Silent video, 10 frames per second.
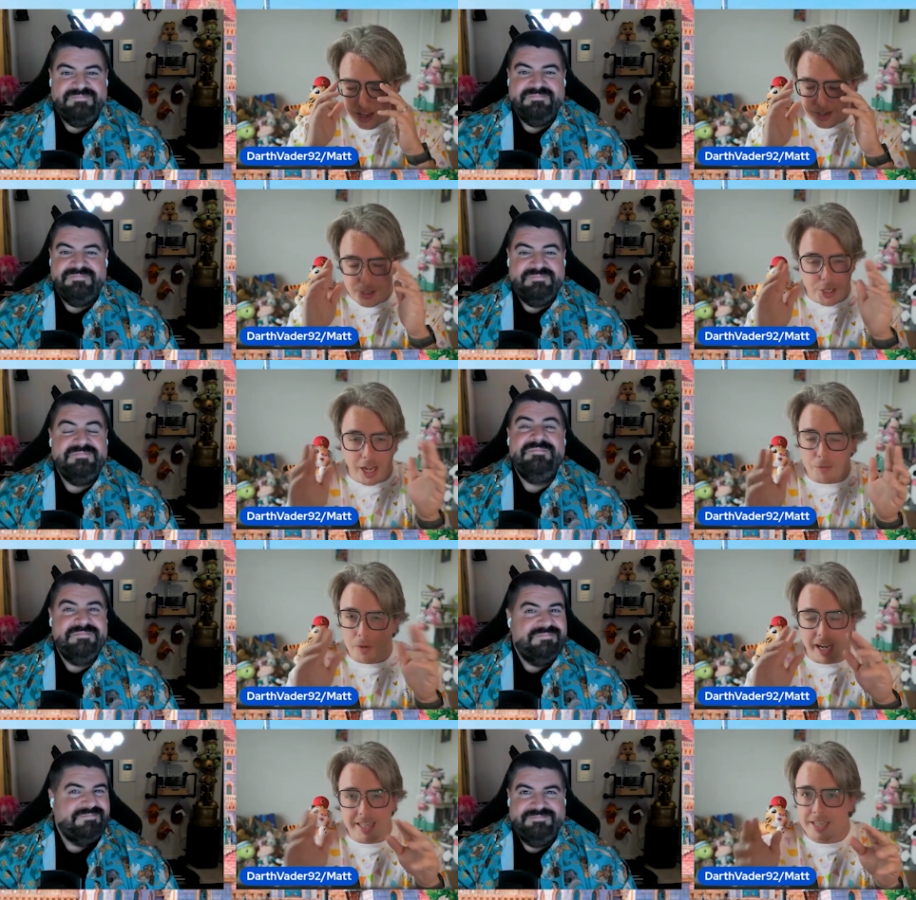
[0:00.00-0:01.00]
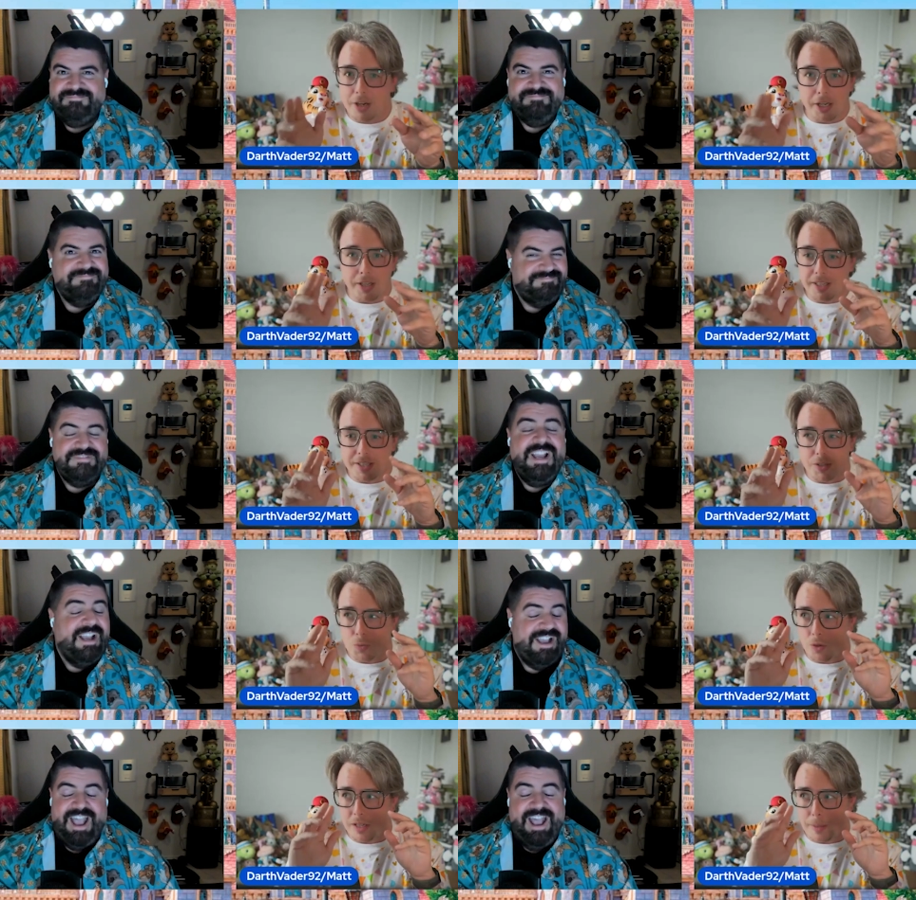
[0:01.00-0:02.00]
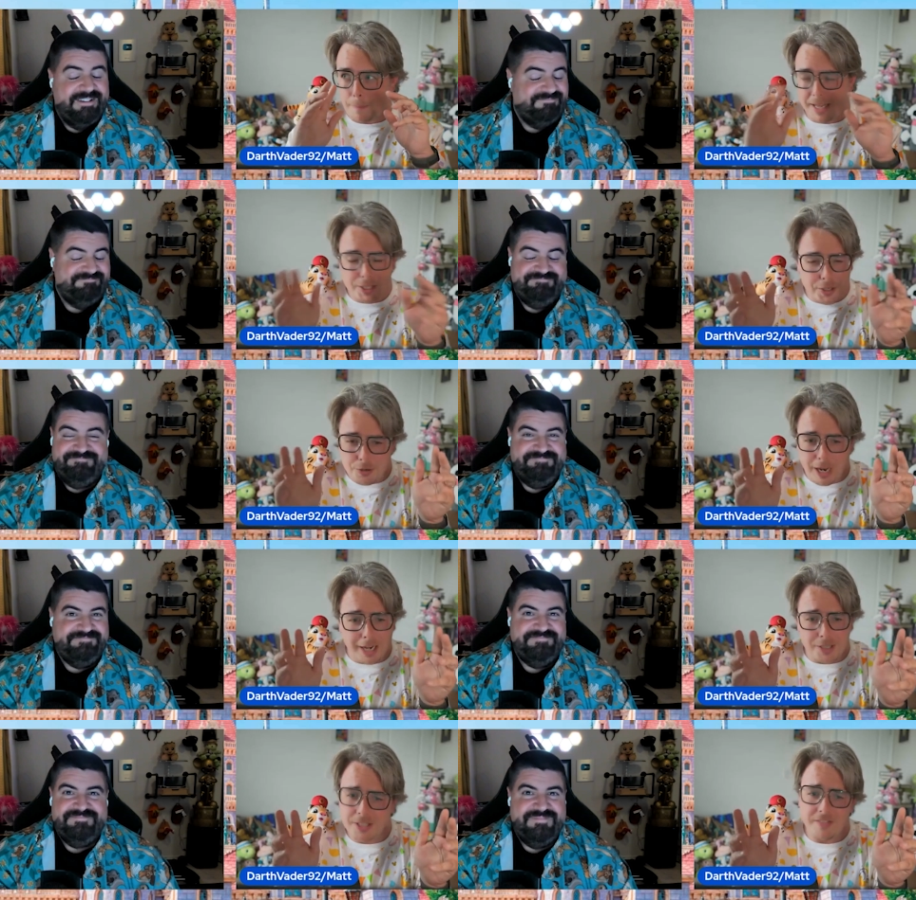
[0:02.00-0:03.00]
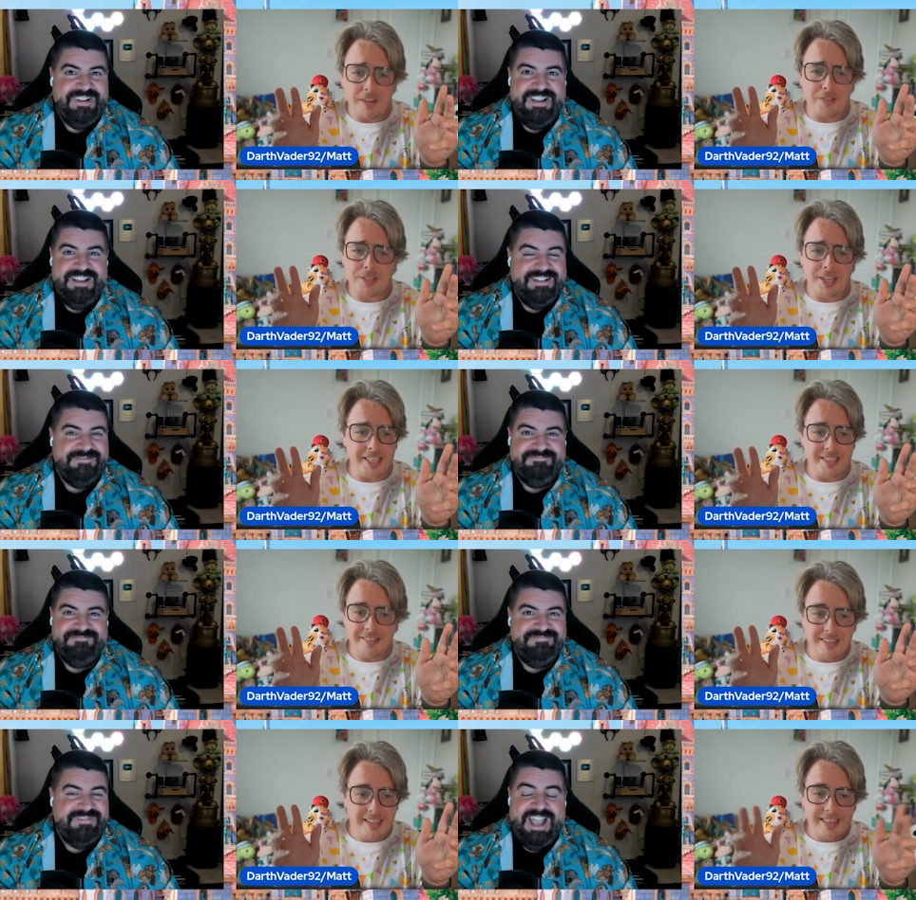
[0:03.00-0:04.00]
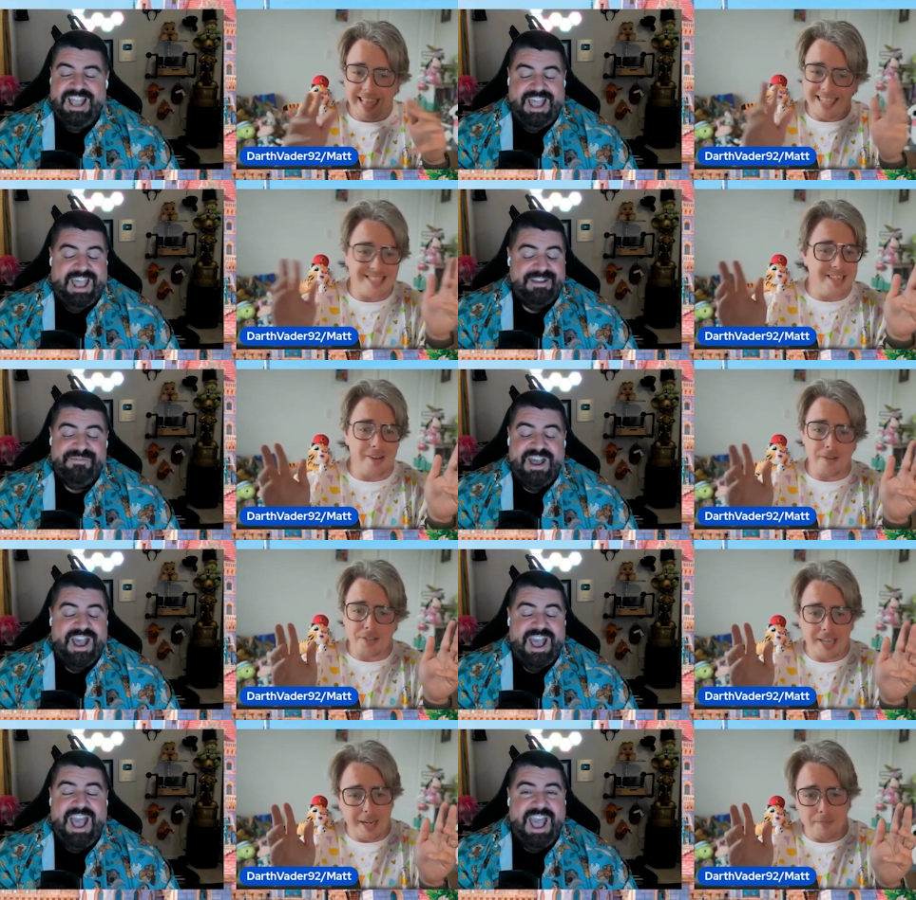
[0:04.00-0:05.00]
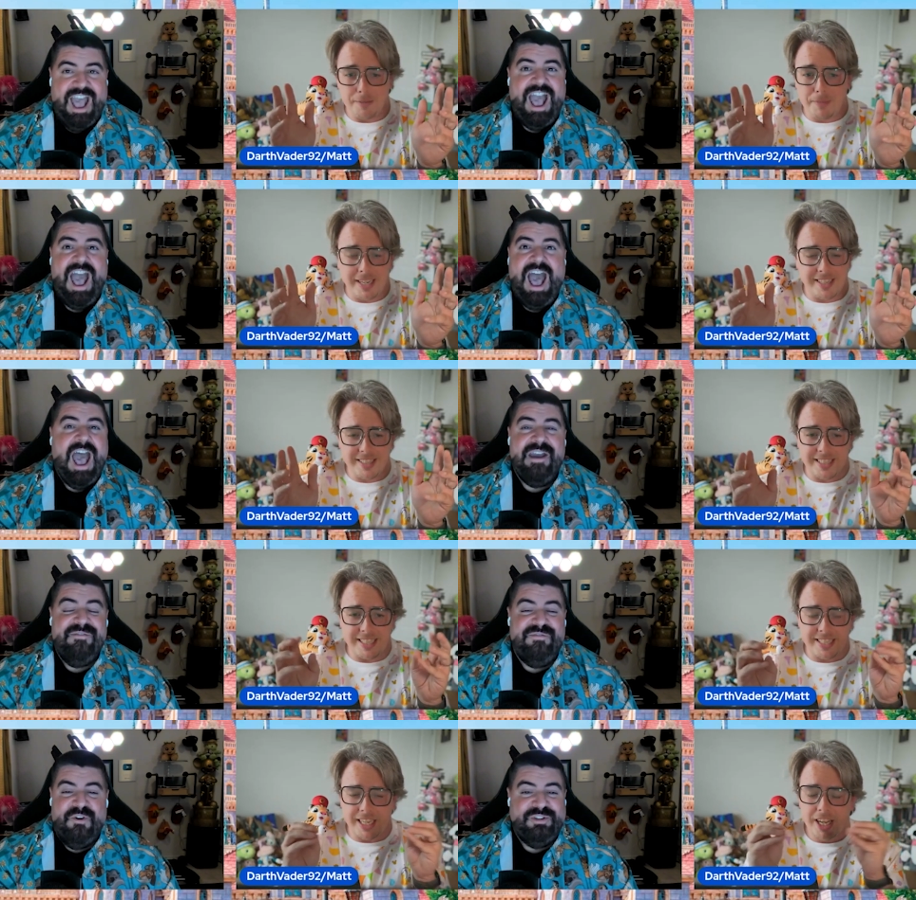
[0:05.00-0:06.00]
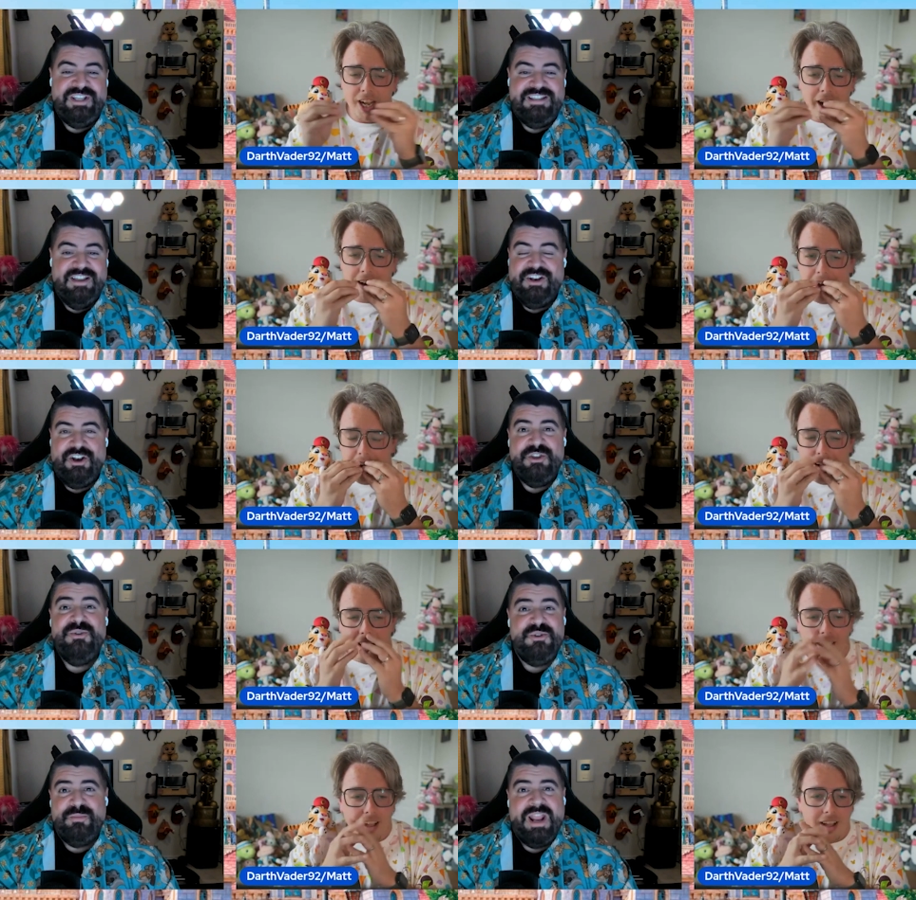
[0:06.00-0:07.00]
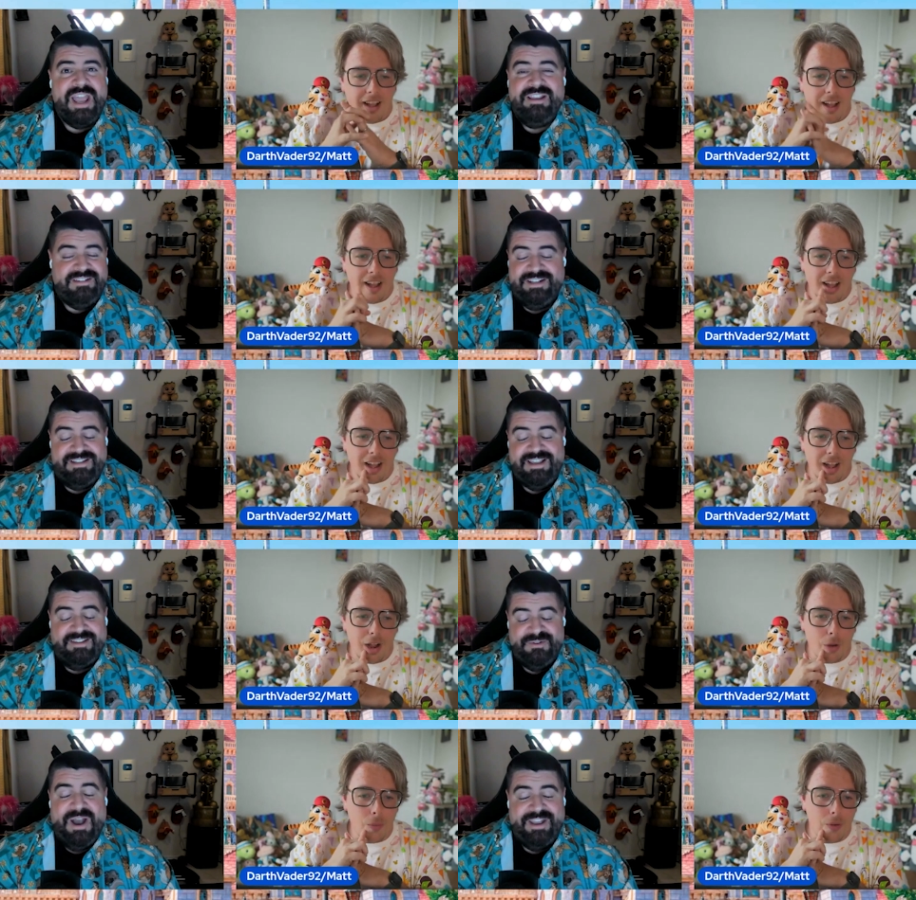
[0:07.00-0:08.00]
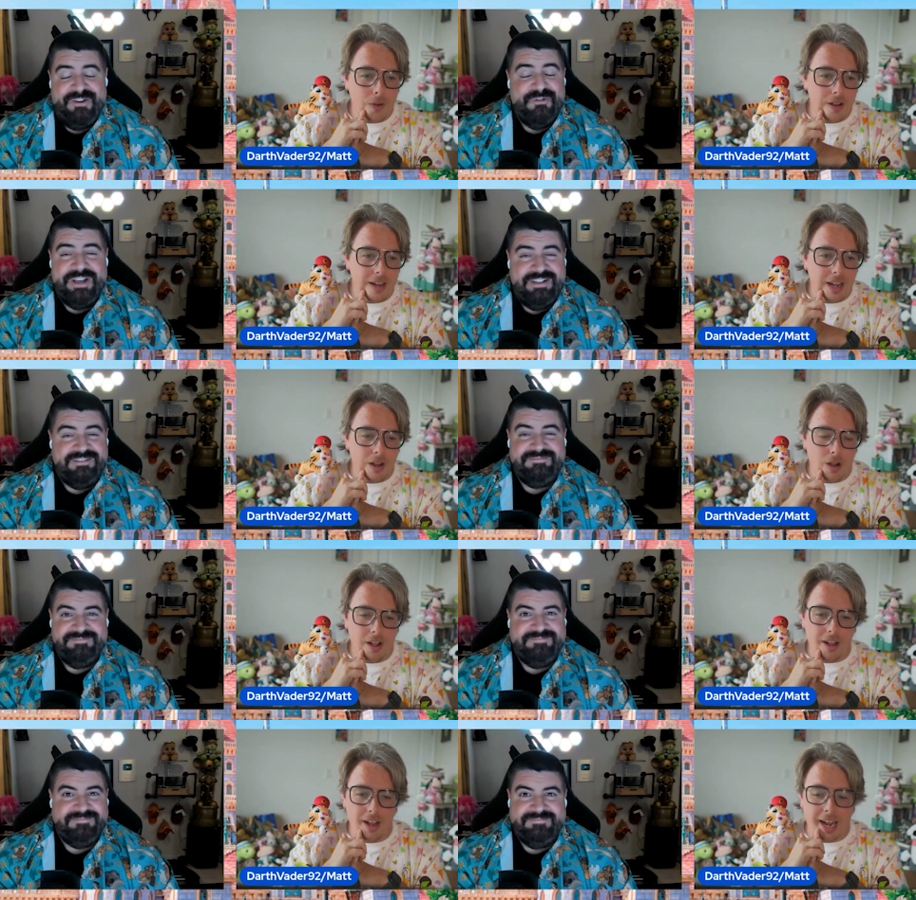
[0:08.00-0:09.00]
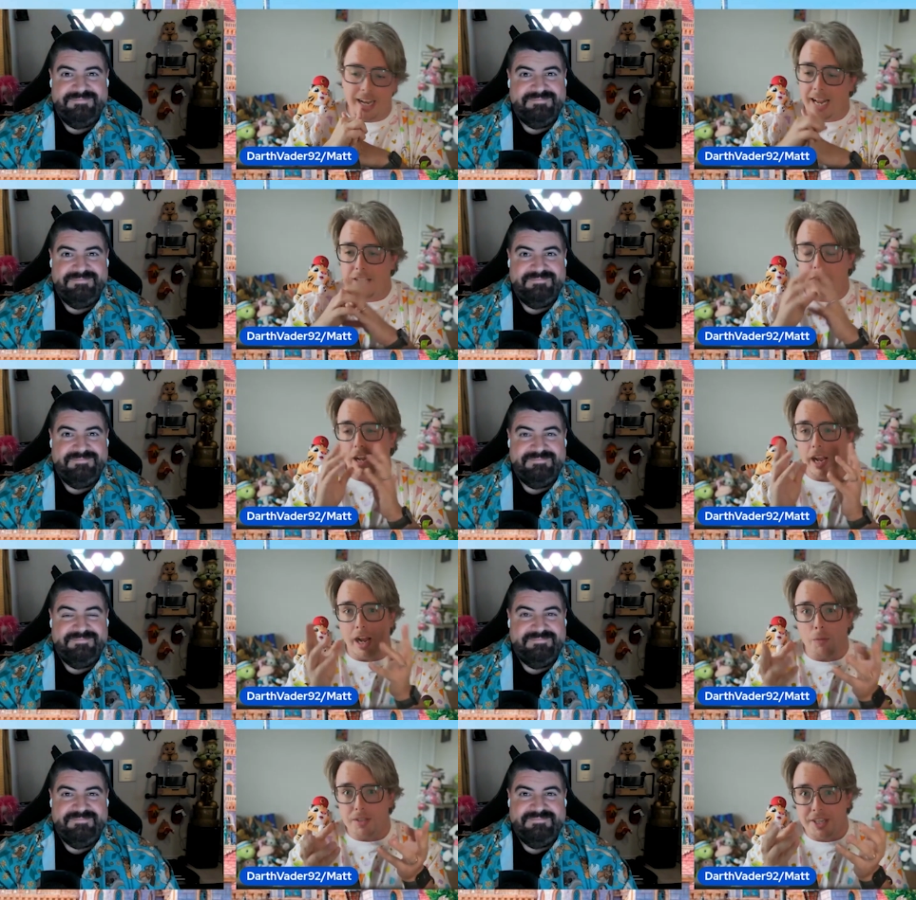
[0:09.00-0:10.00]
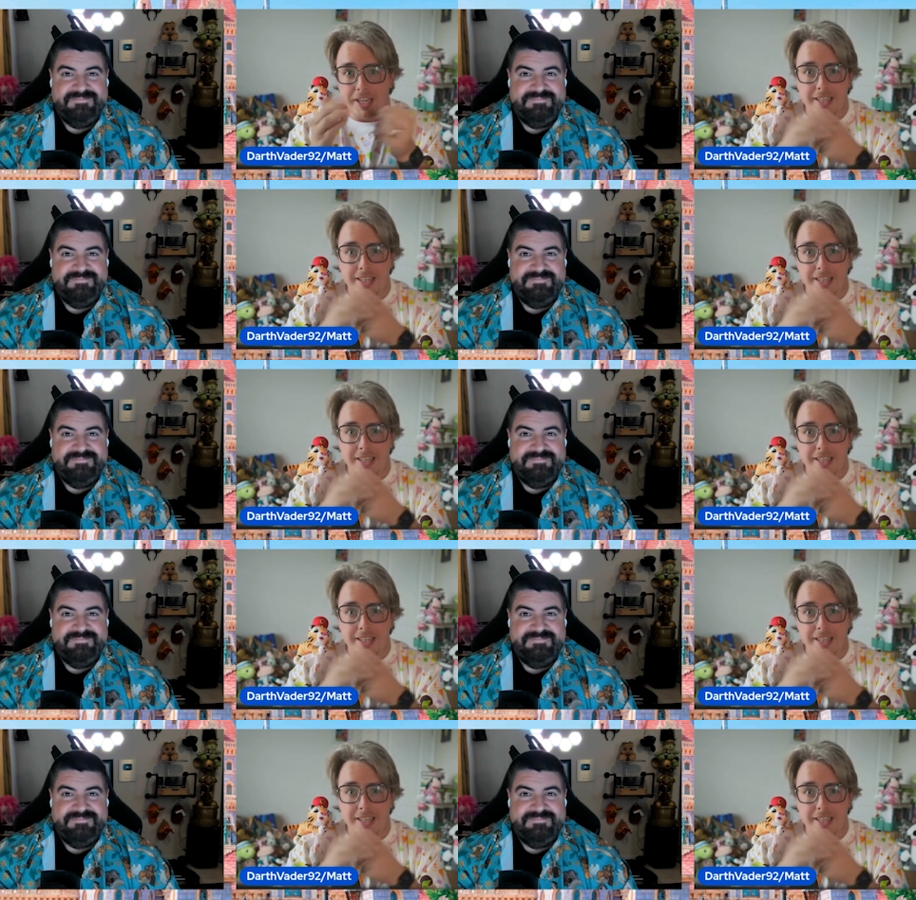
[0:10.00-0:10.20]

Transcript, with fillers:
Speaker 1: John, when I tell you this is one of the best attractions I've ever done, that's
Speaker 2: an understatement, because this I've only done it on YouTube, and I can tell you, I agree.
Speaker 1: And I will tell you